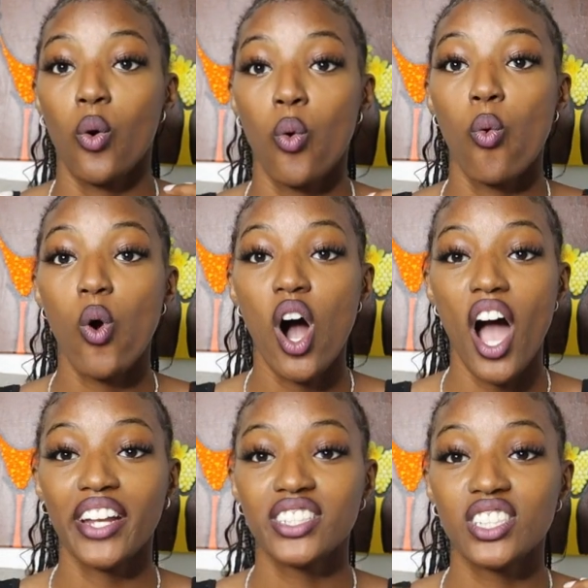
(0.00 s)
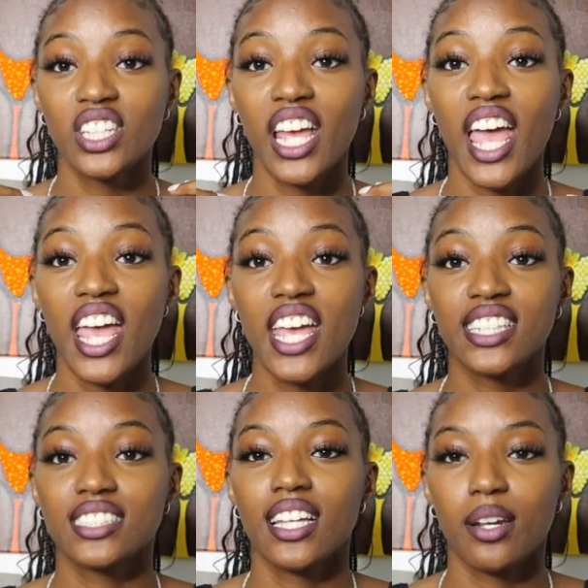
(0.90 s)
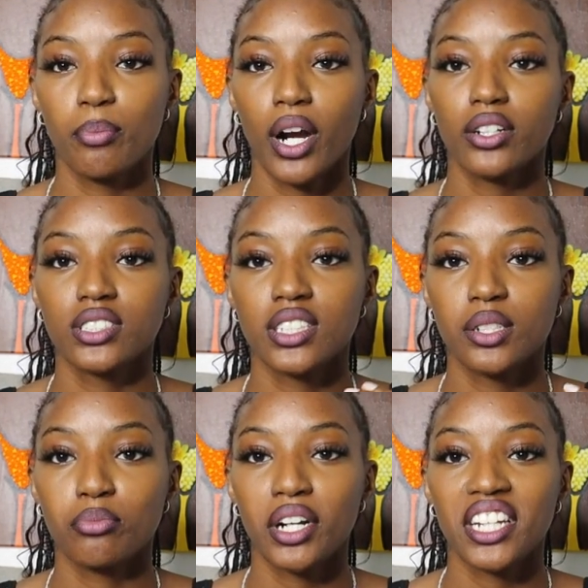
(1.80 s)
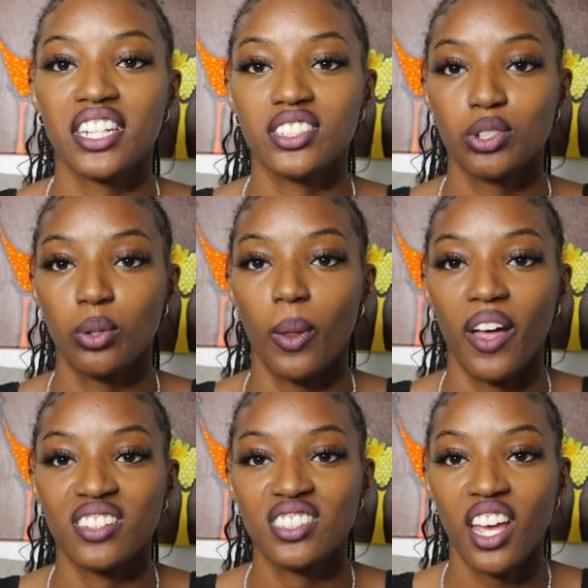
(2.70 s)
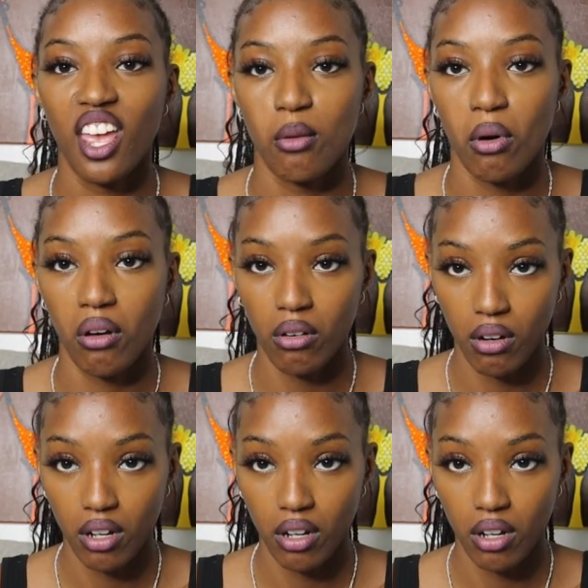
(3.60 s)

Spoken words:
What is that person bringing to the table?